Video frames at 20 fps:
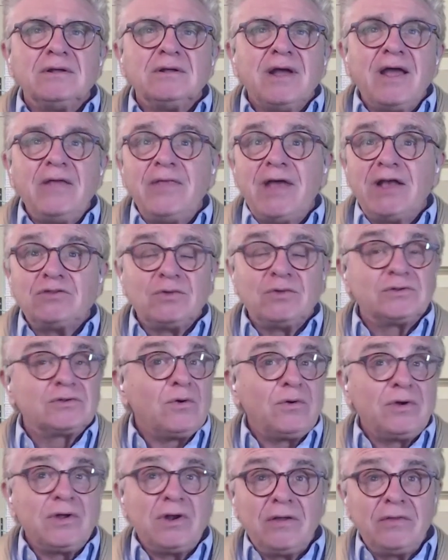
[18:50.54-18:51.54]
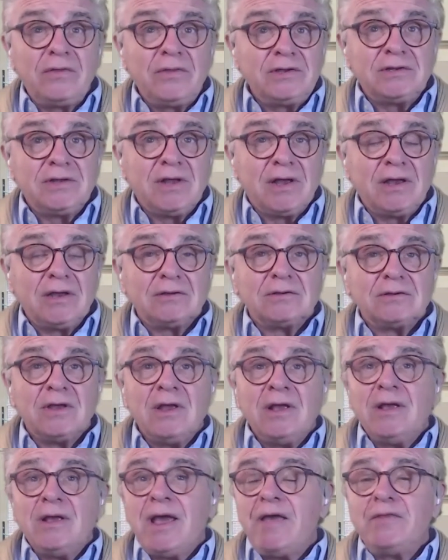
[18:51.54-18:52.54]
And that's what's going on these days.
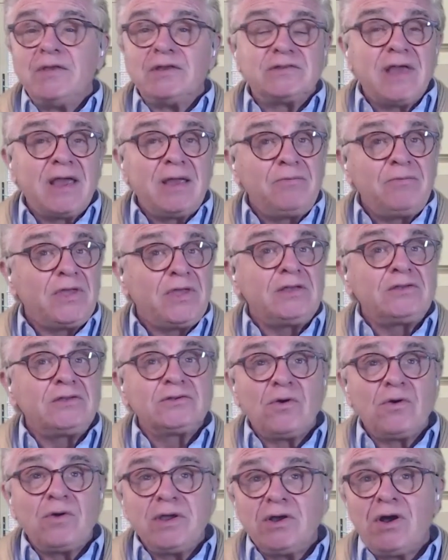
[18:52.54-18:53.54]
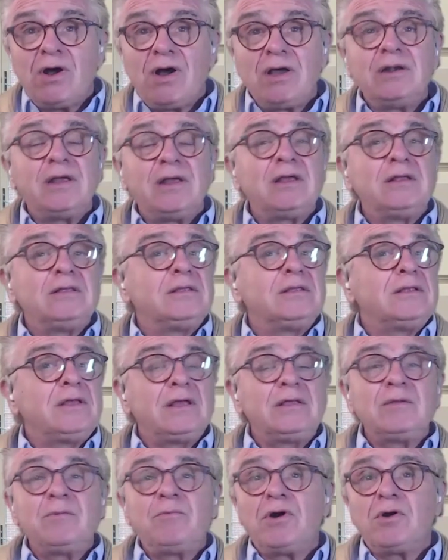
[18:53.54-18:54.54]
And the same thing is going on in
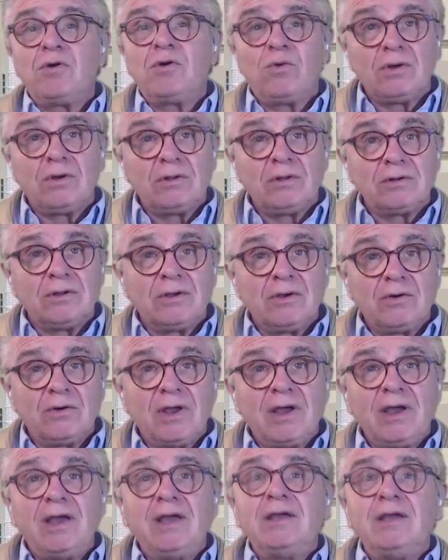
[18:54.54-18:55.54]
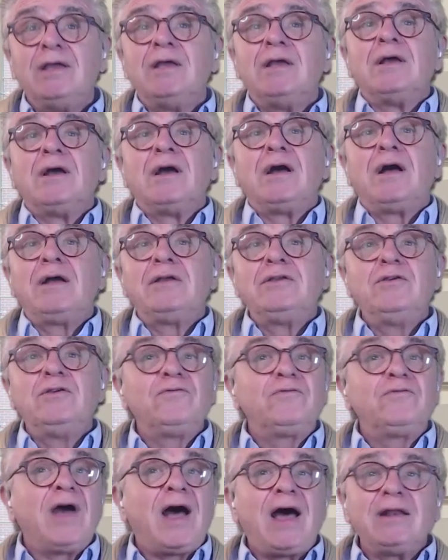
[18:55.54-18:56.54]
the book world. Okay,
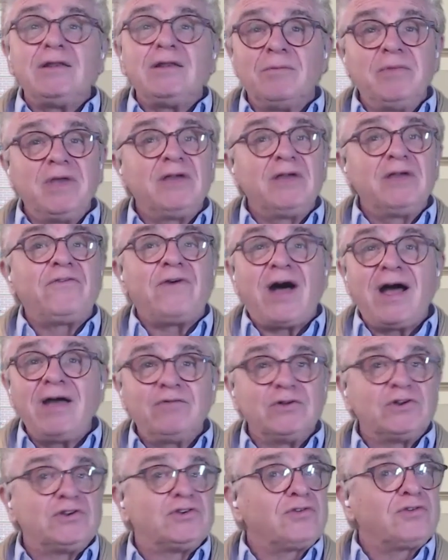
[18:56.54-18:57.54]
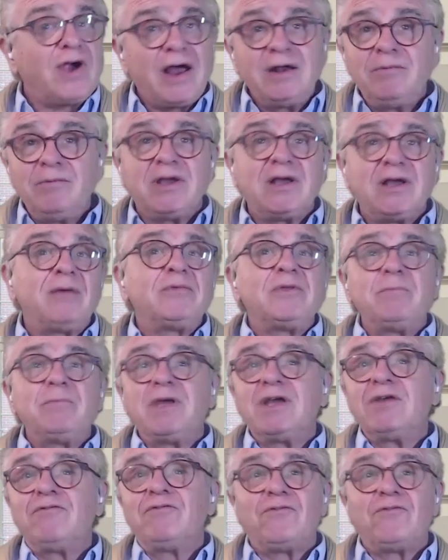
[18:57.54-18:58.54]
you've got the big five, which tried to become the
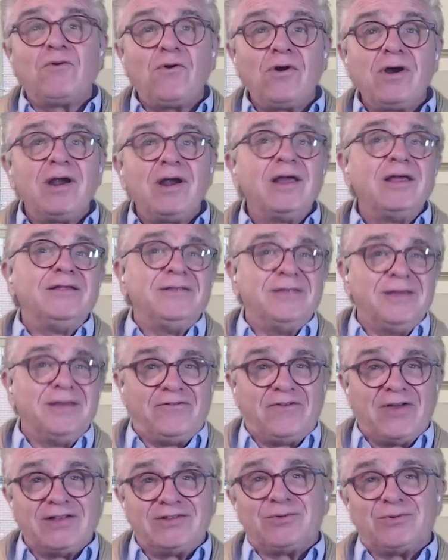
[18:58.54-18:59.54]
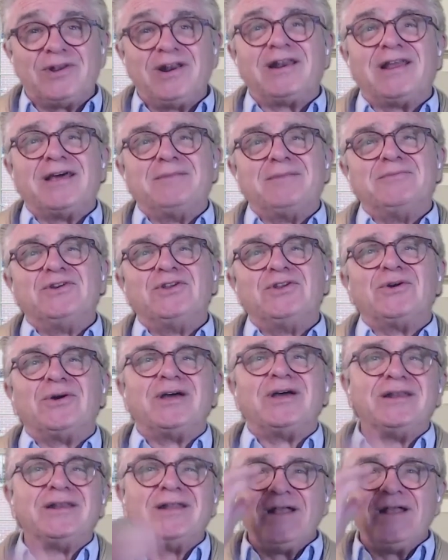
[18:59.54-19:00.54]
big four, and the feds wouldn't let them do
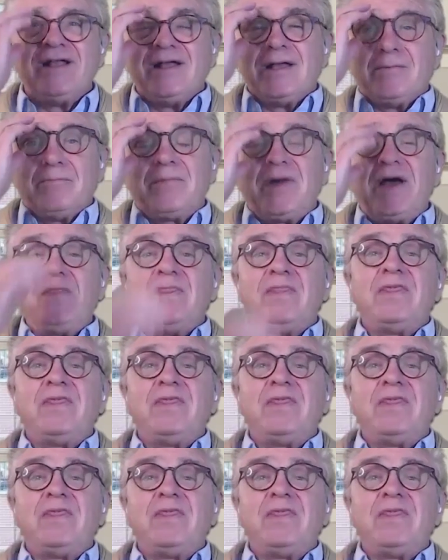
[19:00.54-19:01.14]
it. But